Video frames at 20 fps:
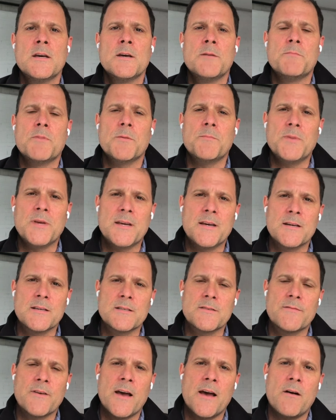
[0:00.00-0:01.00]
but because
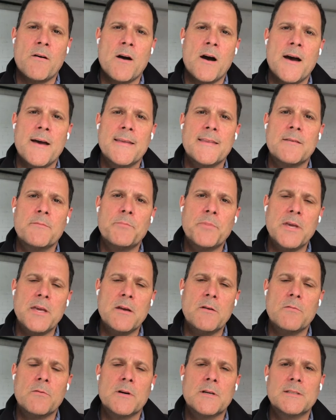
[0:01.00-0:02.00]
of how high the
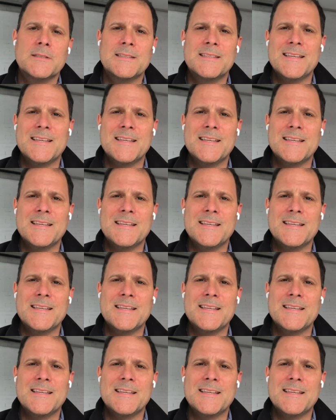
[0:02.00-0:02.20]
peak was,